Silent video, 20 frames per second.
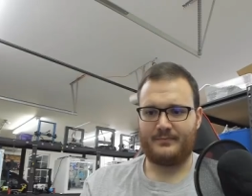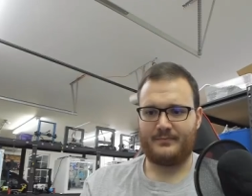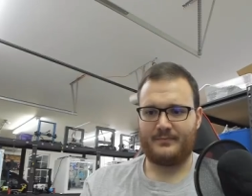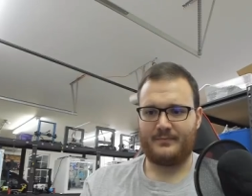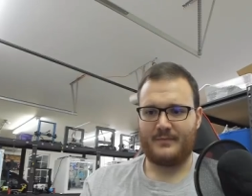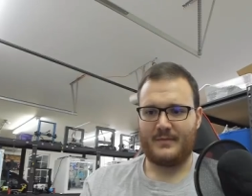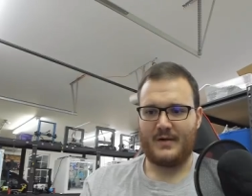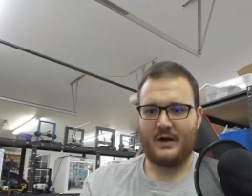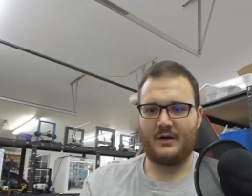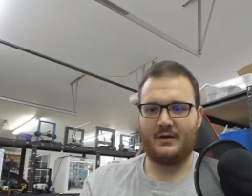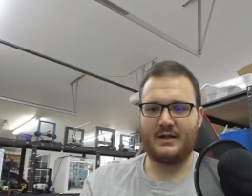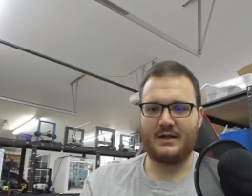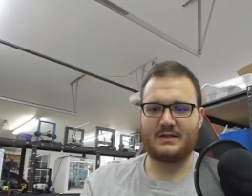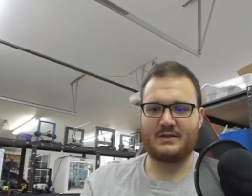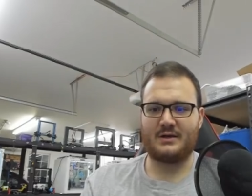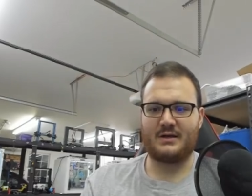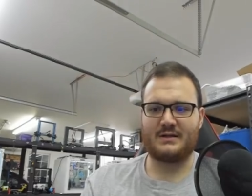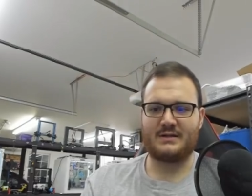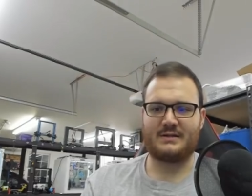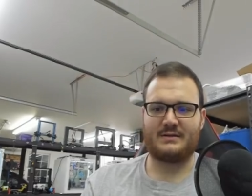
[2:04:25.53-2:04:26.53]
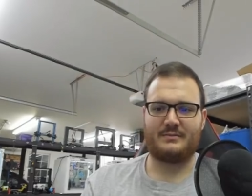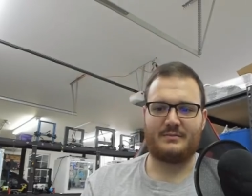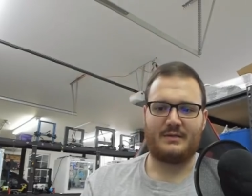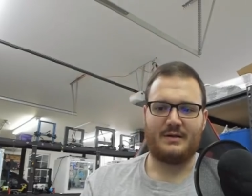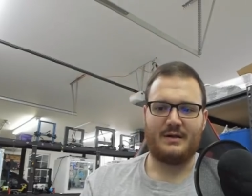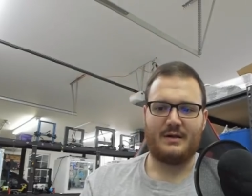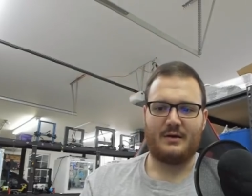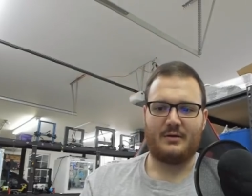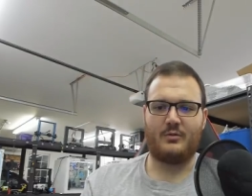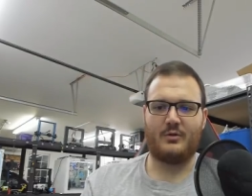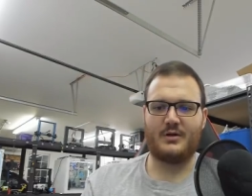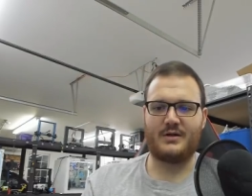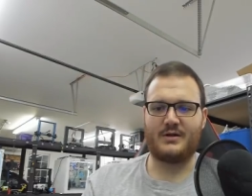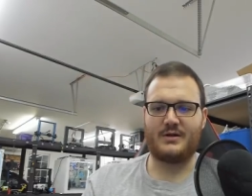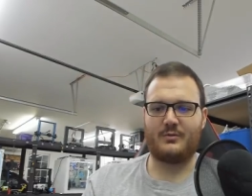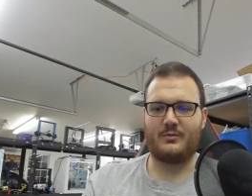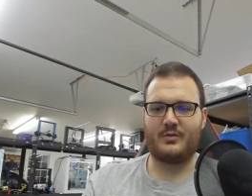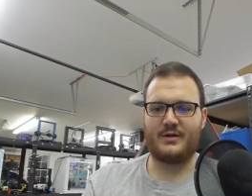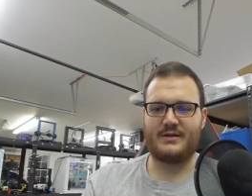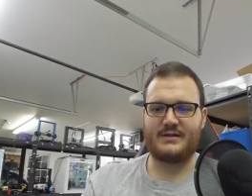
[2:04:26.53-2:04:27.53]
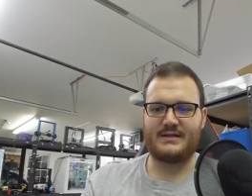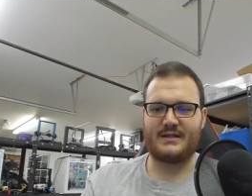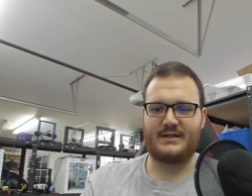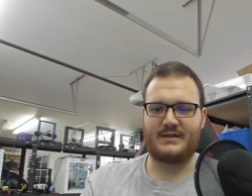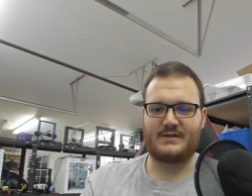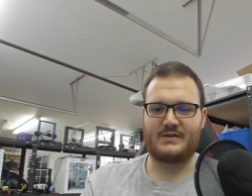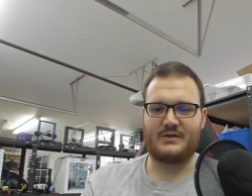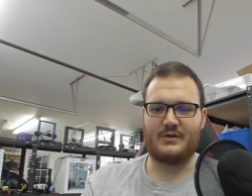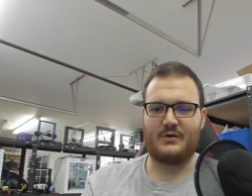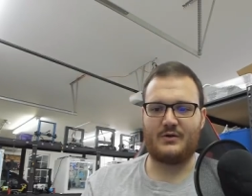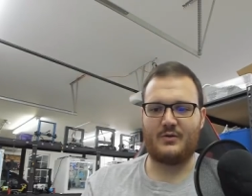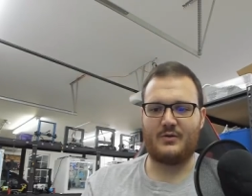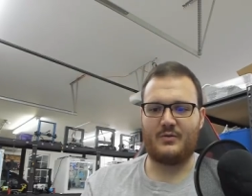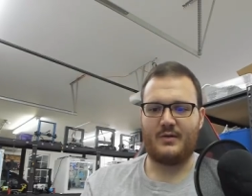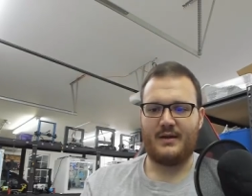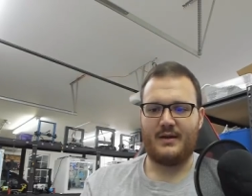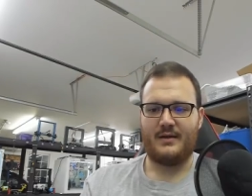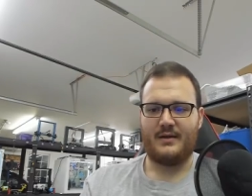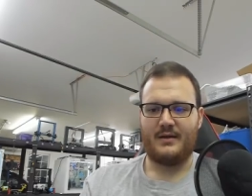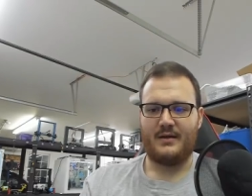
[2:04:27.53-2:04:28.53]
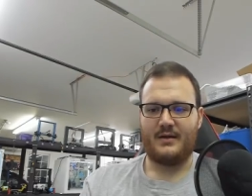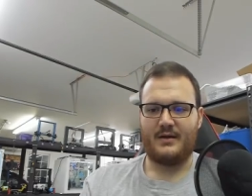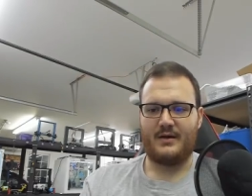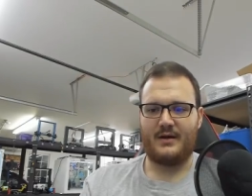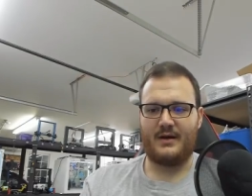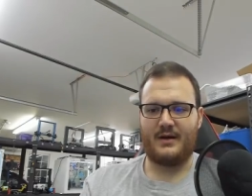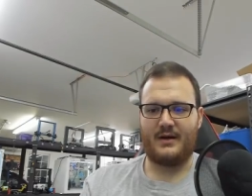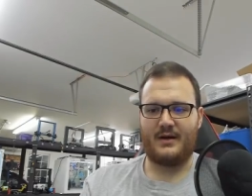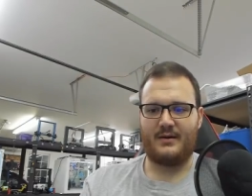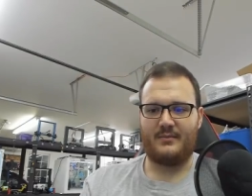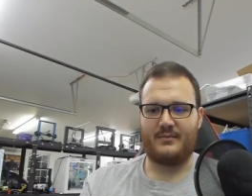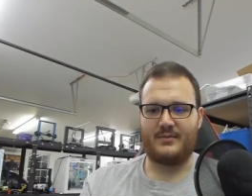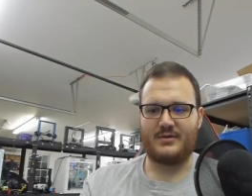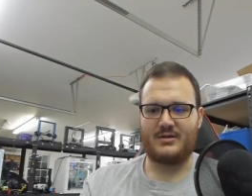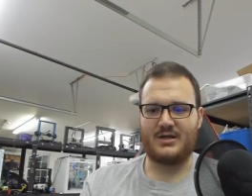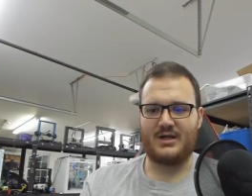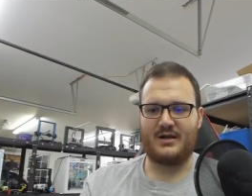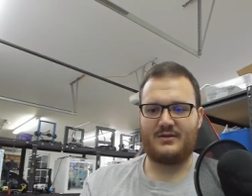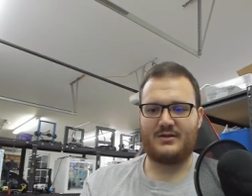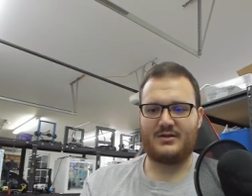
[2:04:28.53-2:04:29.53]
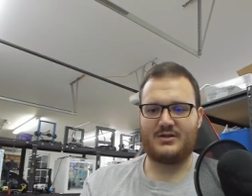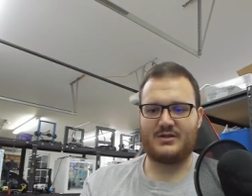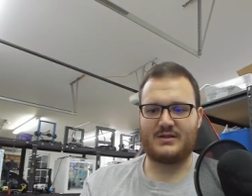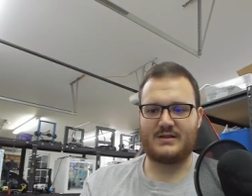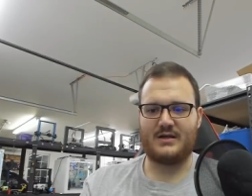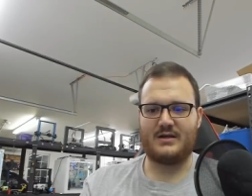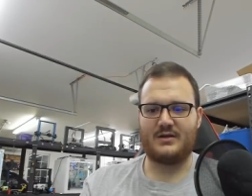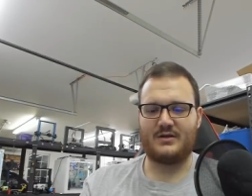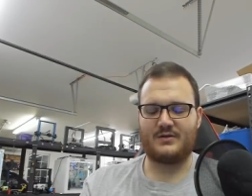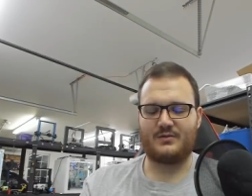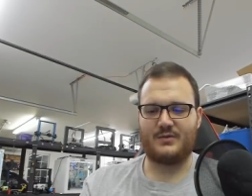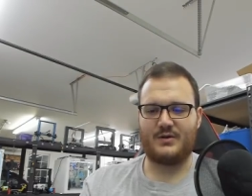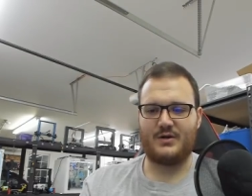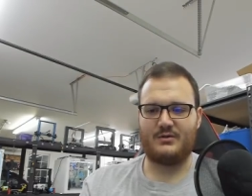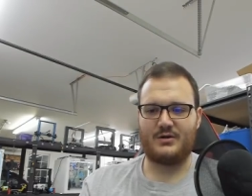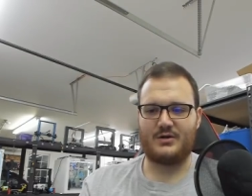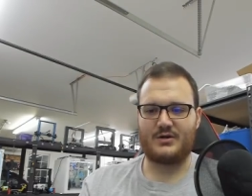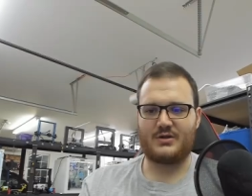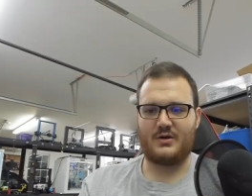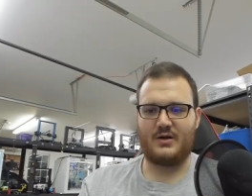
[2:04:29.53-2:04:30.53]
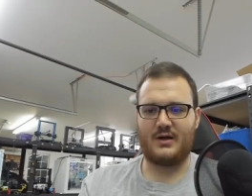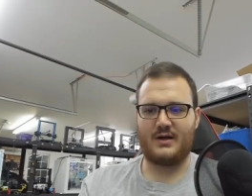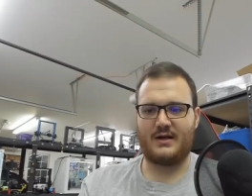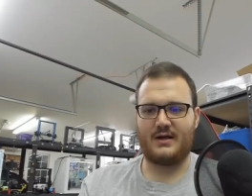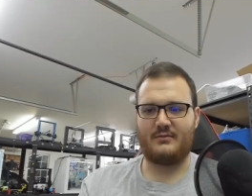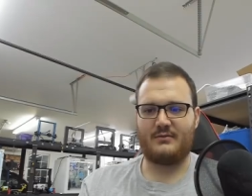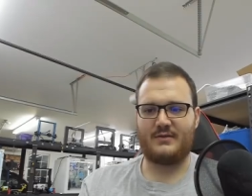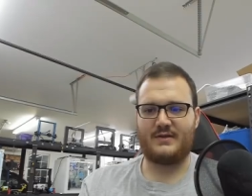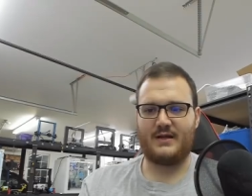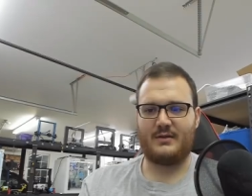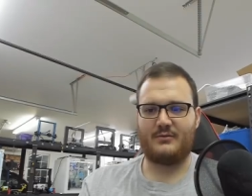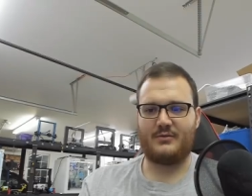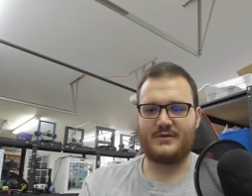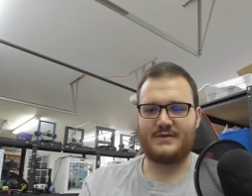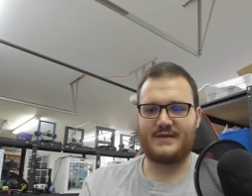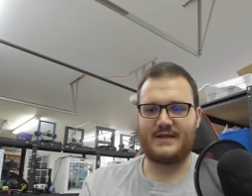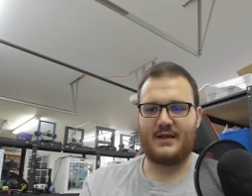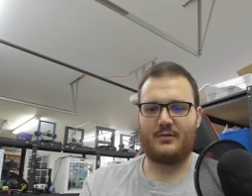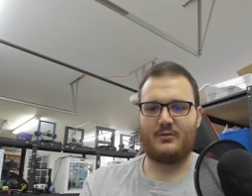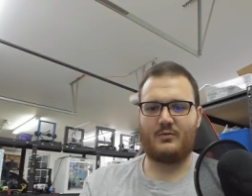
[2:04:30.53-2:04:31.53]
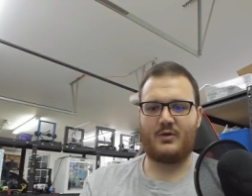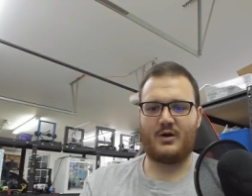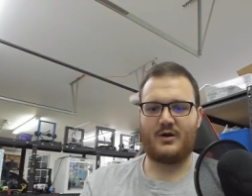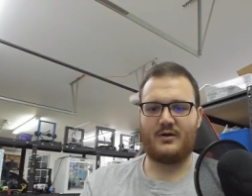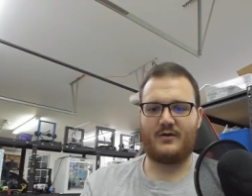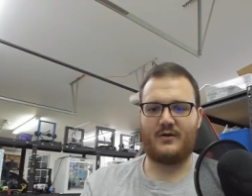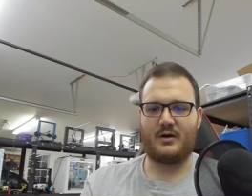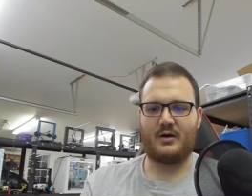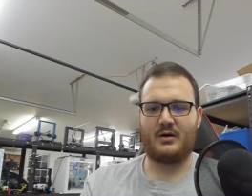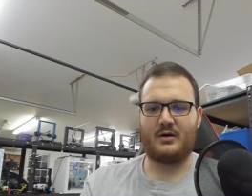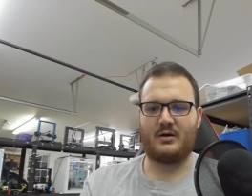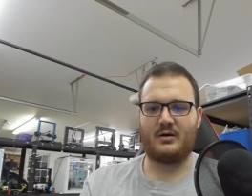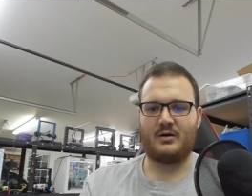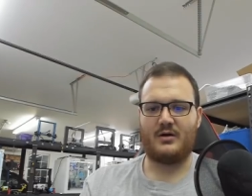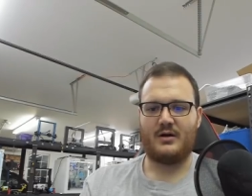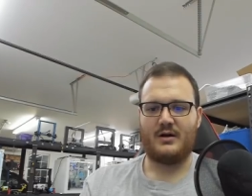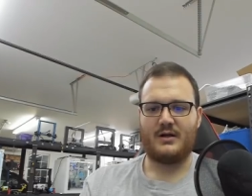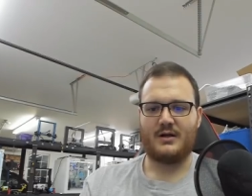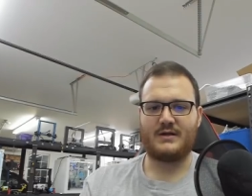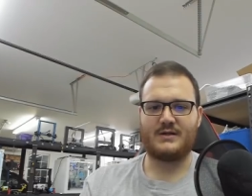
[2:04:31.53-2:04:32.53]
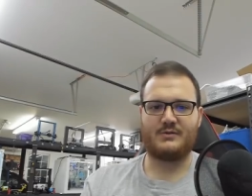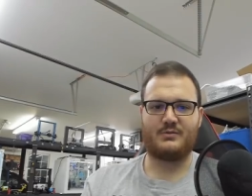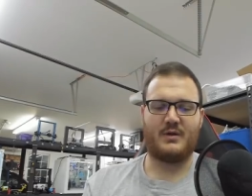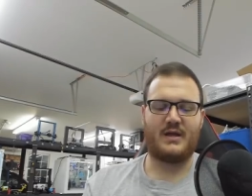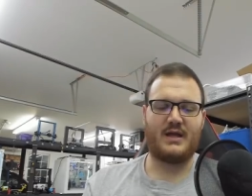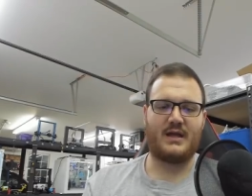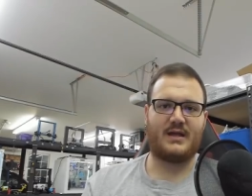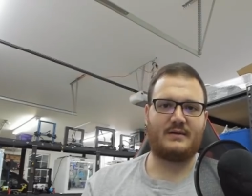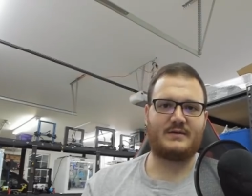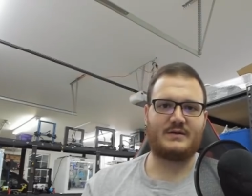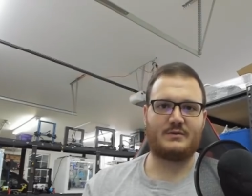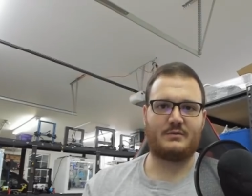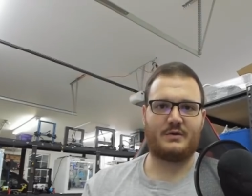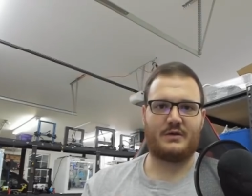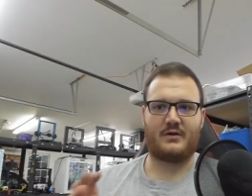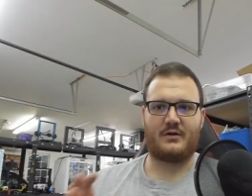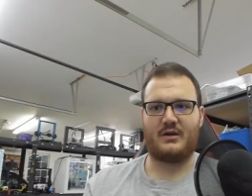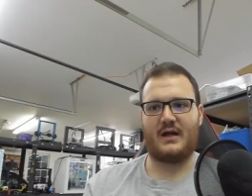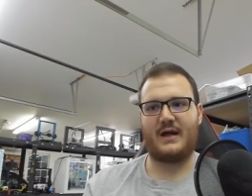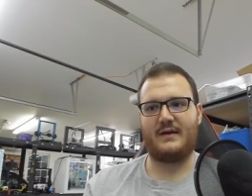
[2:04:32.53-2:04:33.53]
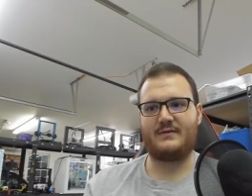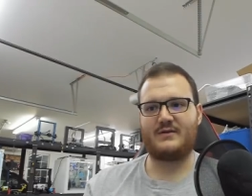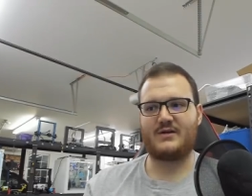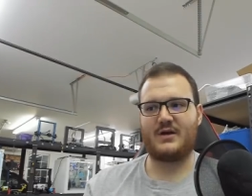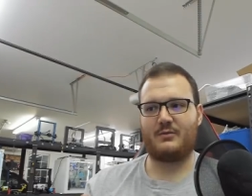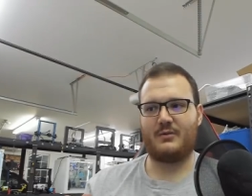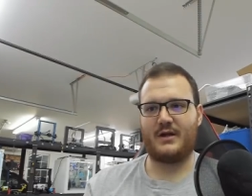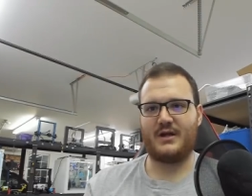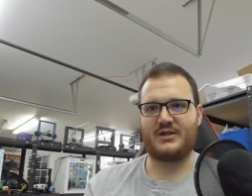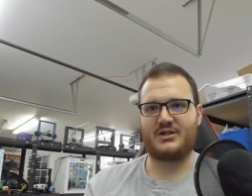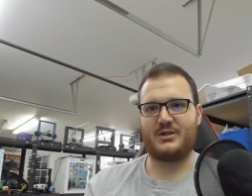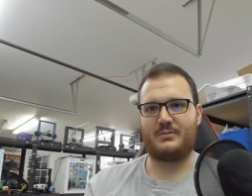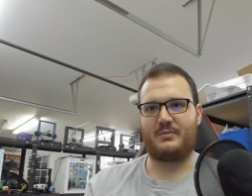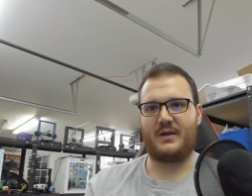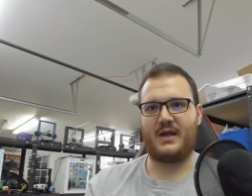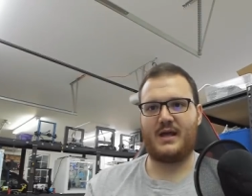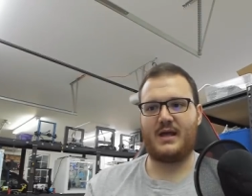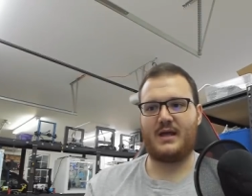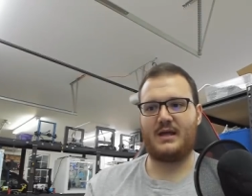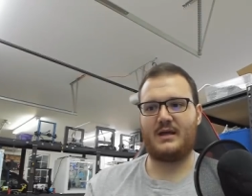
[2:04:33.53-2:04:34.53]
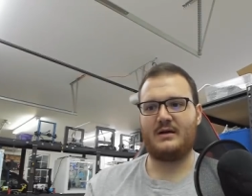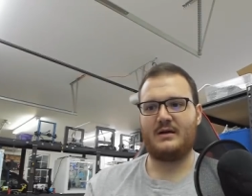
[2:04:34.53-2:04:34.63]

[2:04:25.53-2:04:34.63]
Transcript: oh, that's awesome. Where was it? So, Jonathan, just curious, when you were talking with them, was that one of our? Because we have, so with our live chat, we actually pay